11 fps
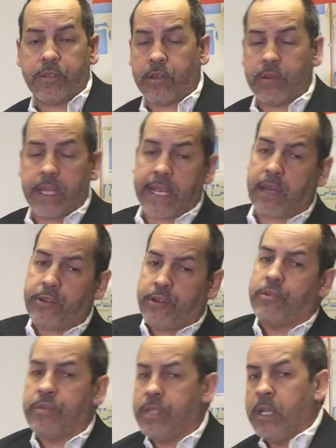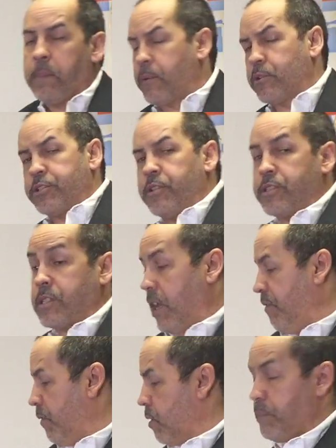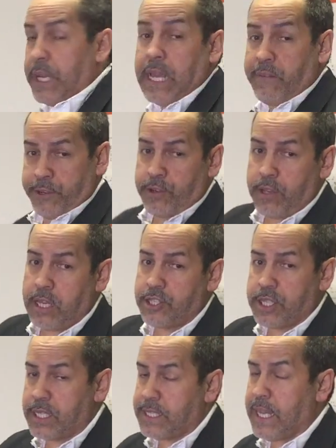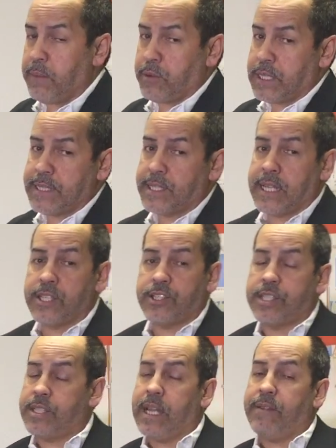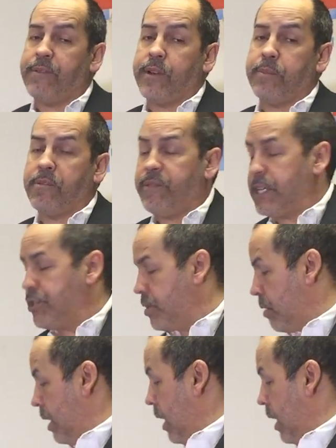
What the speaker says: Don't lay out your personal stuff or be having your lunch on the table, because that's just not very professional.